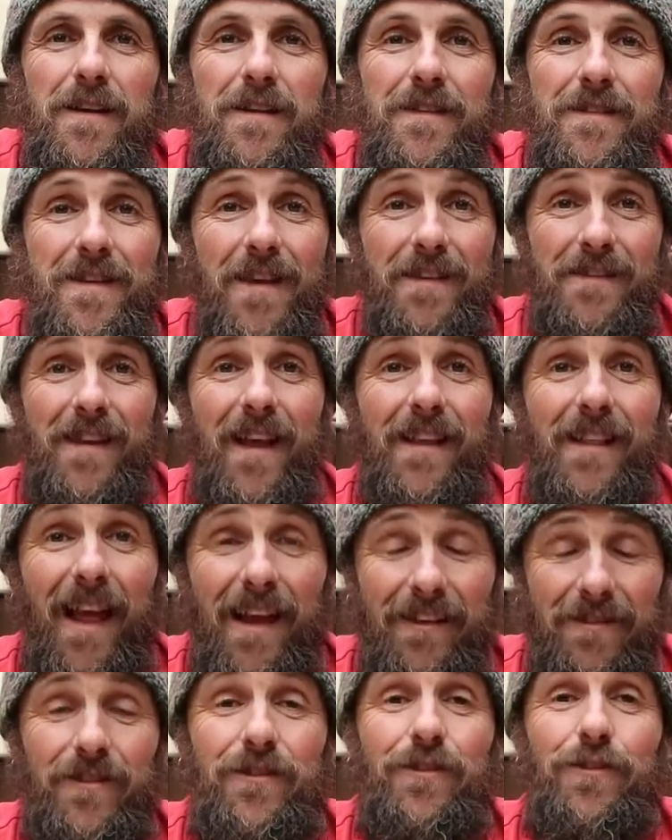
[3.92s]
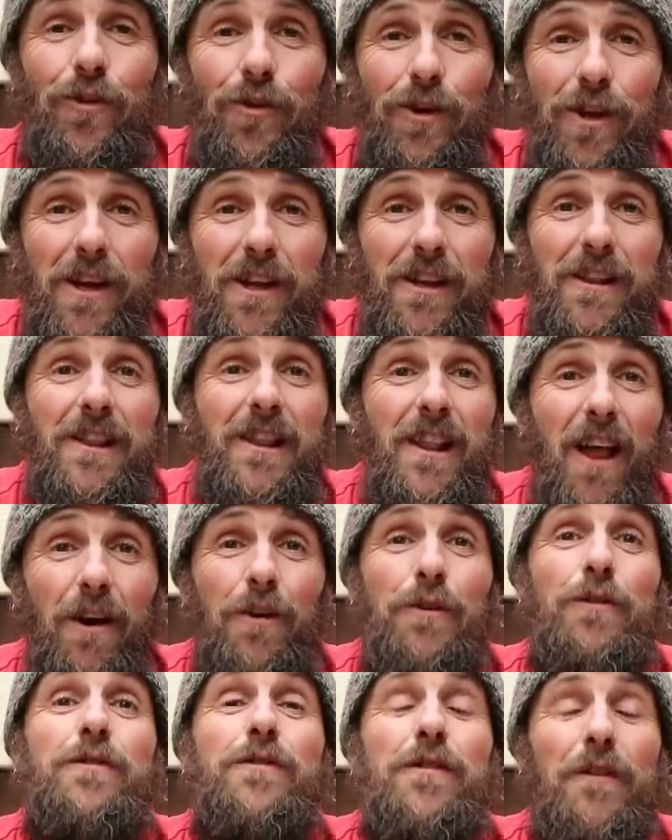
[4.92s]
Since I last saw you,
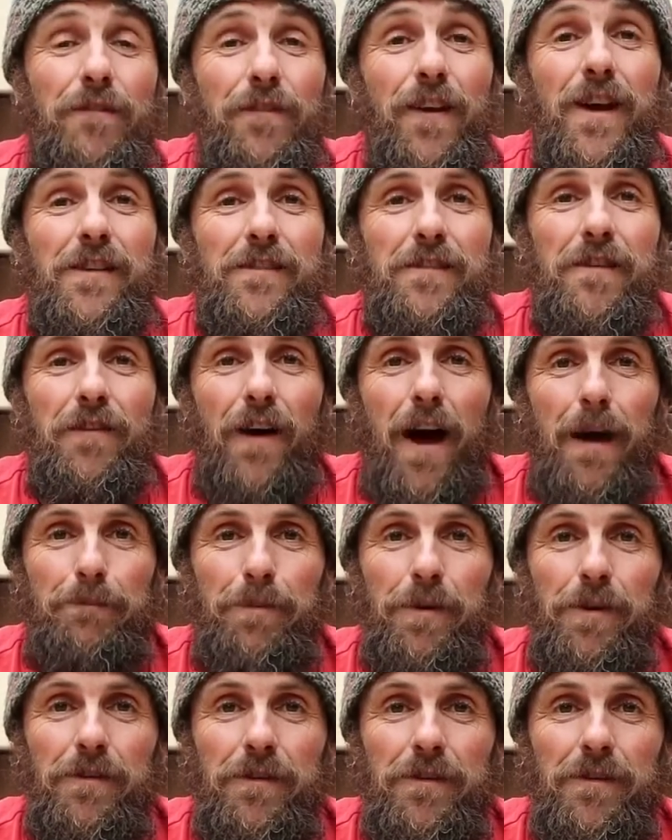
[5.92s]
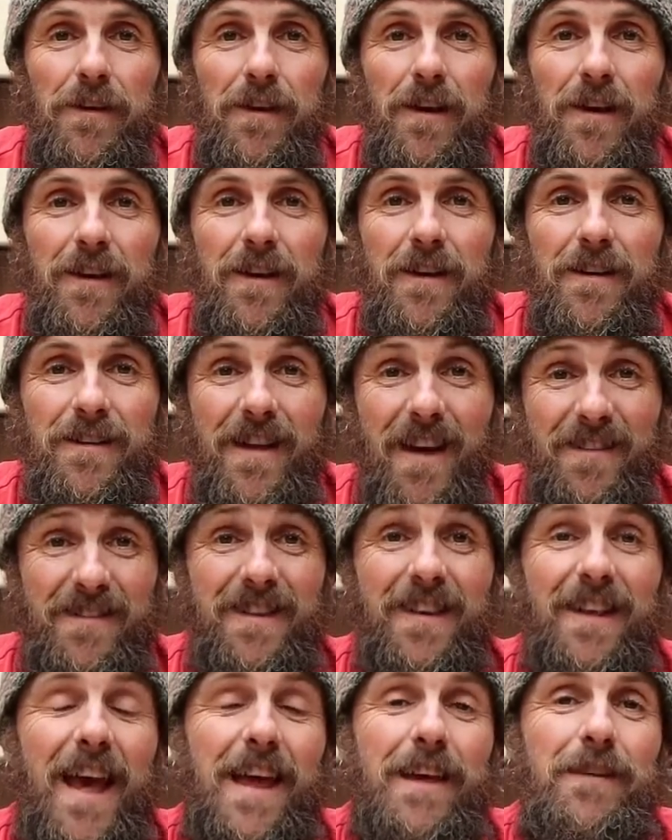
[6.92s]
loads of things have happened.
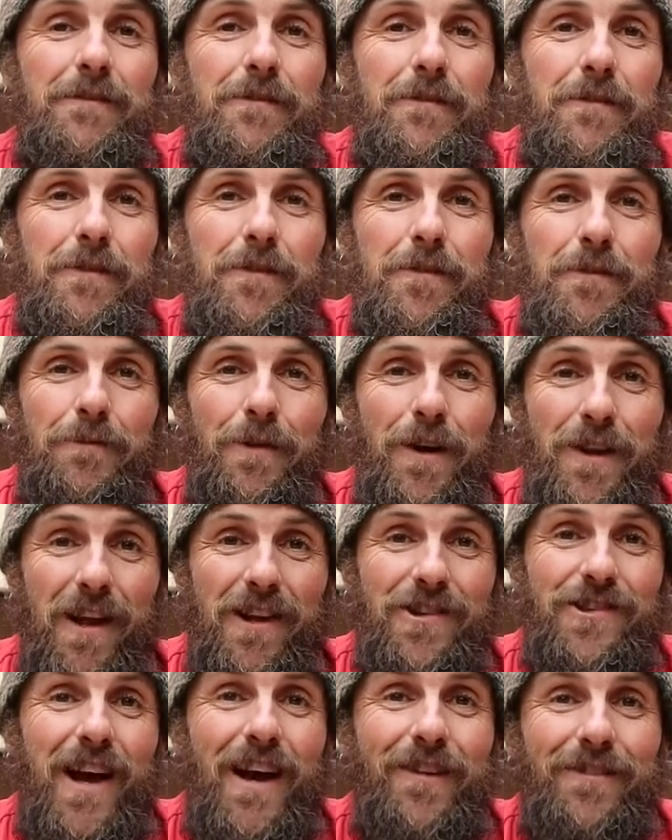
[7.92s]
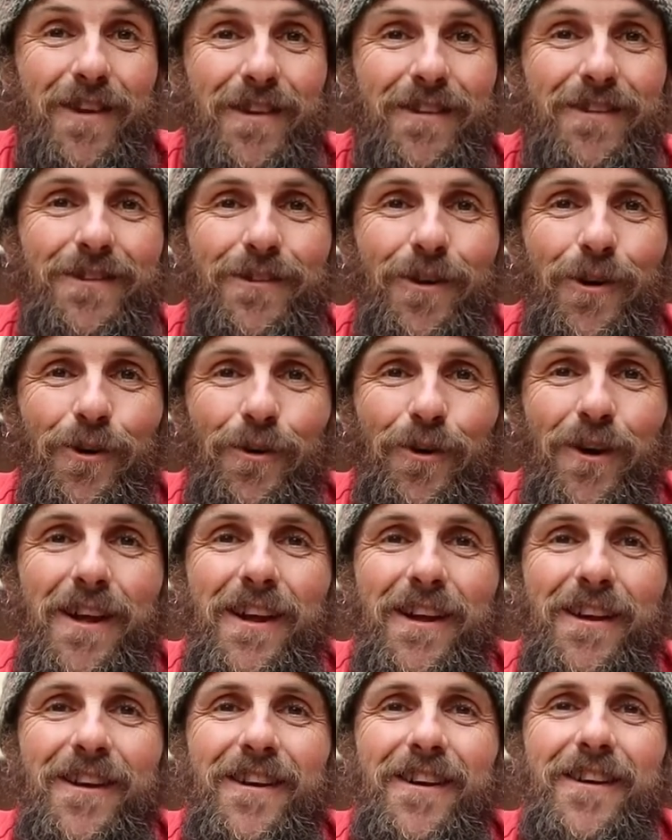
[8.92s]
Yesterday, when I shouted
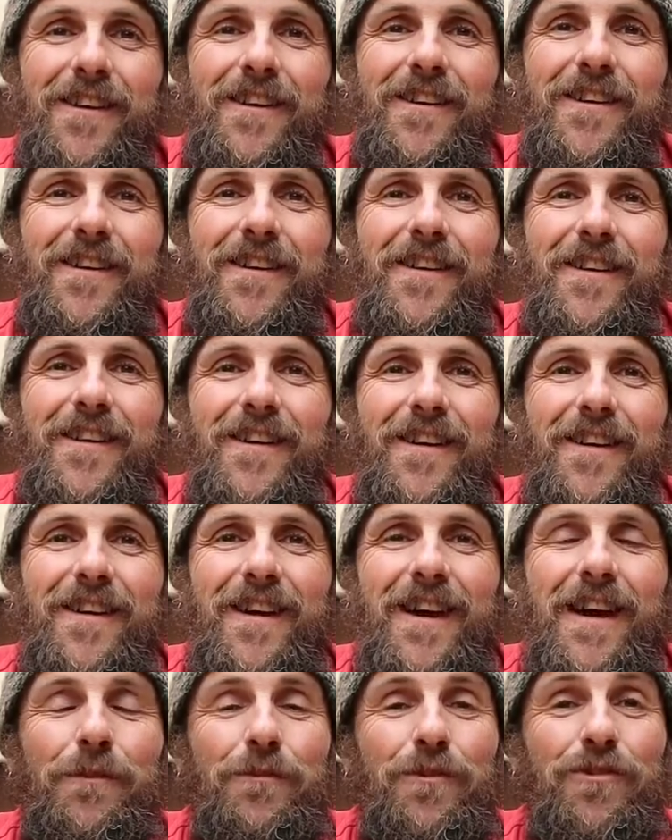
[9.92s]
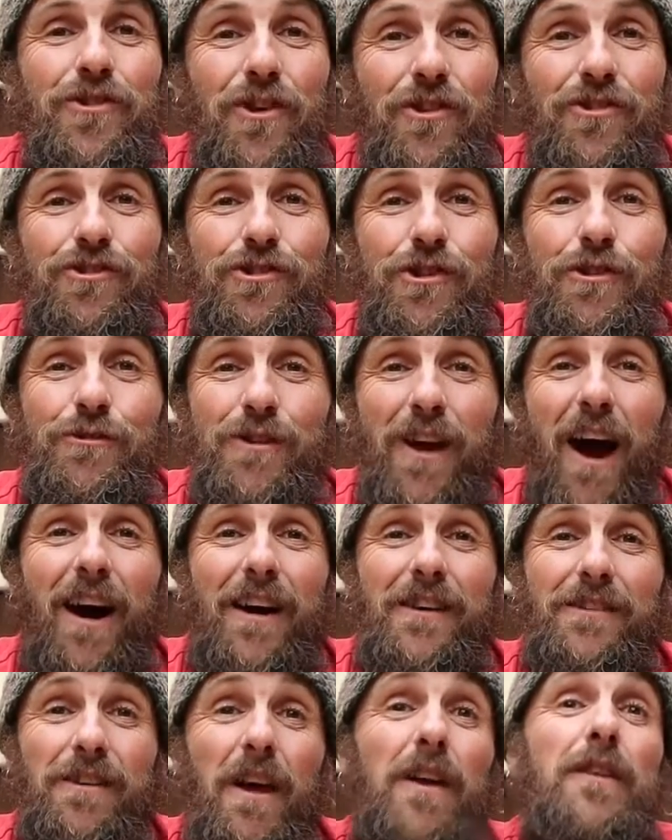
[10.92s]
story, it was just you
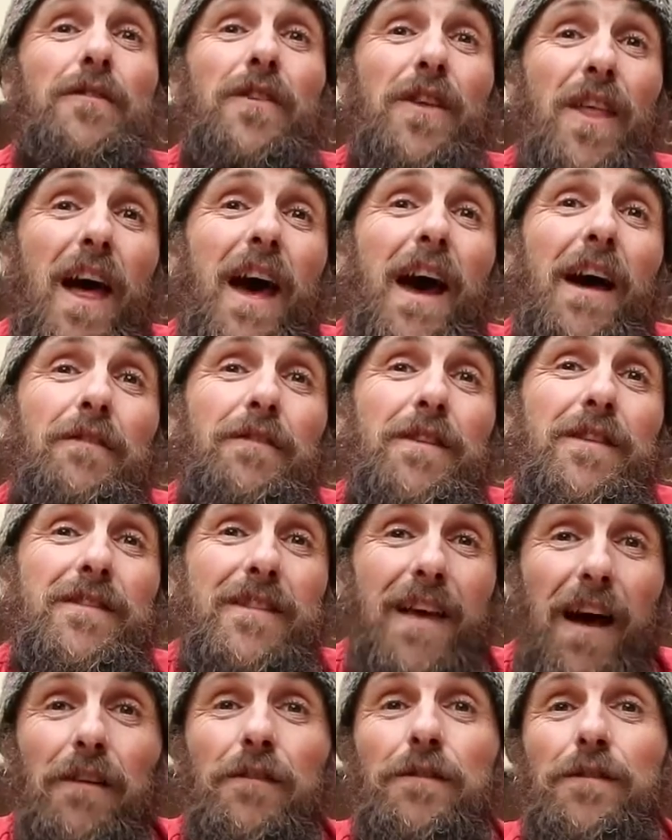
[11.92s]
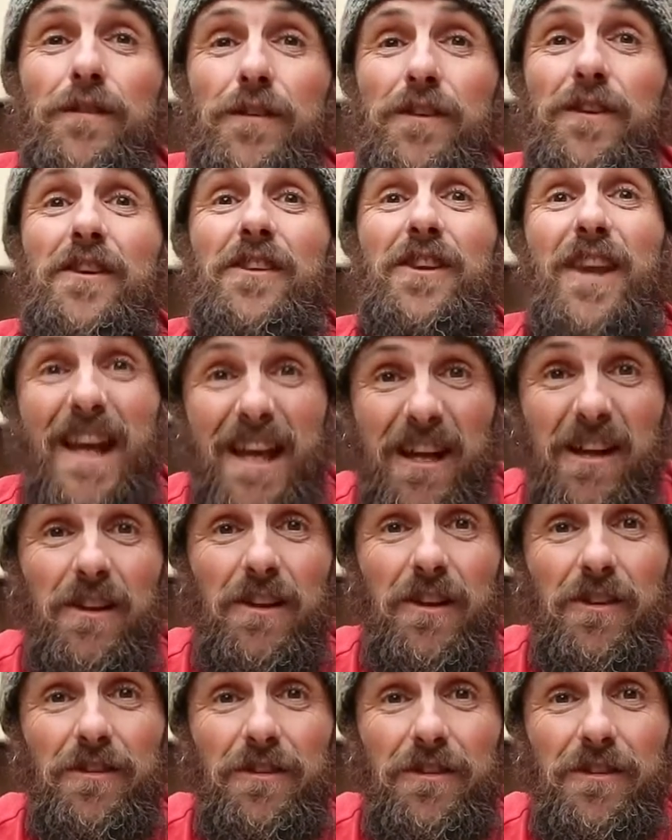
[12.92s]
guys over there in Telford in
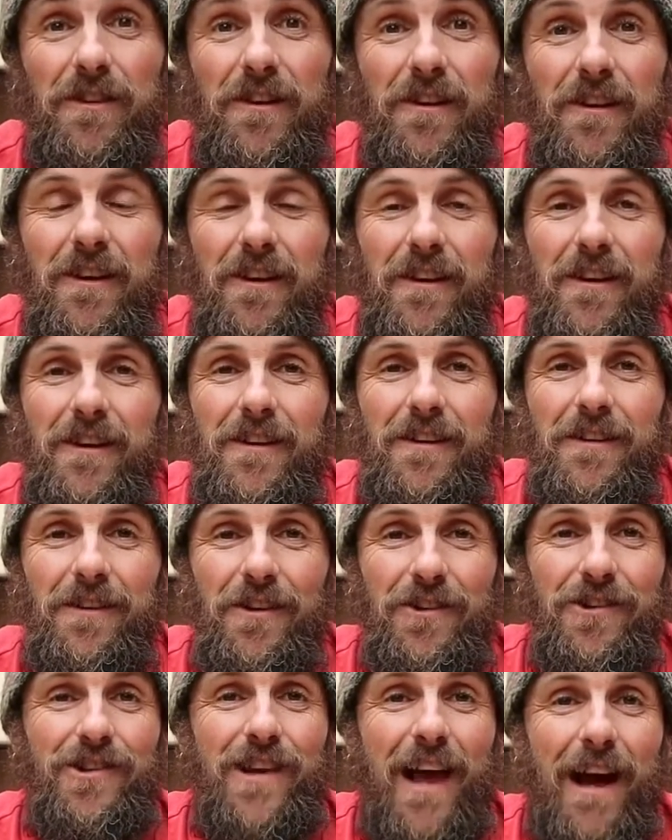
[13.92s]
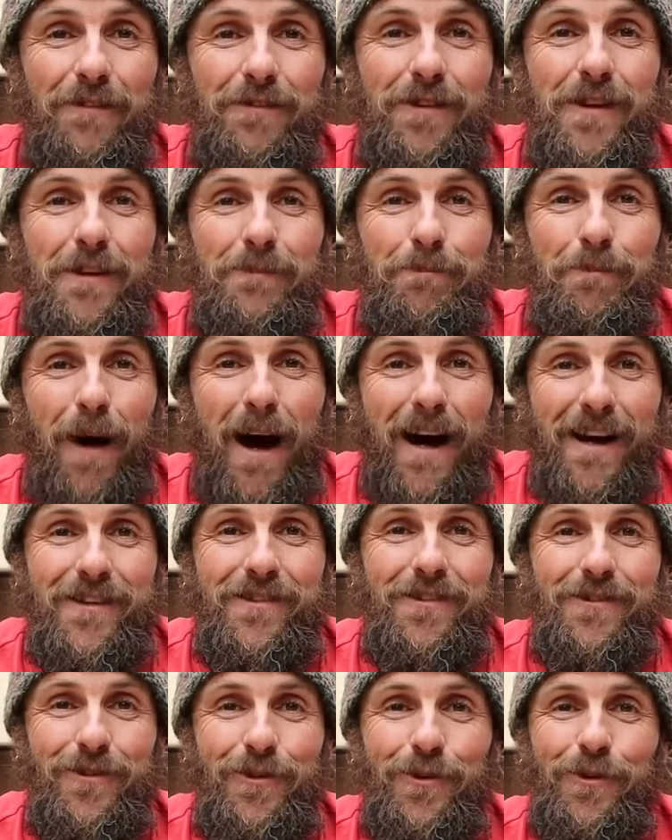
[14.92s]
England that shouted
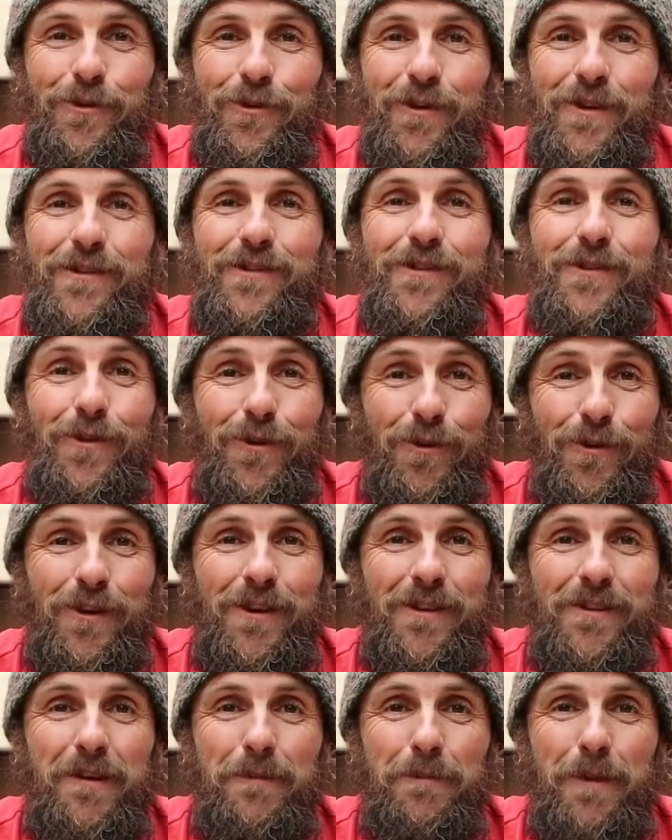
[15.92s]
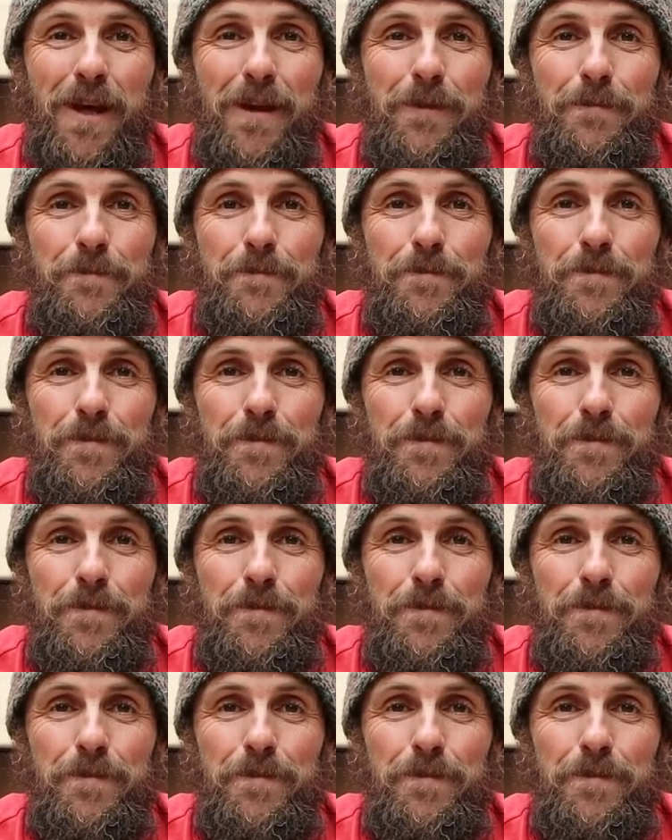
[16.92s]
back story to me.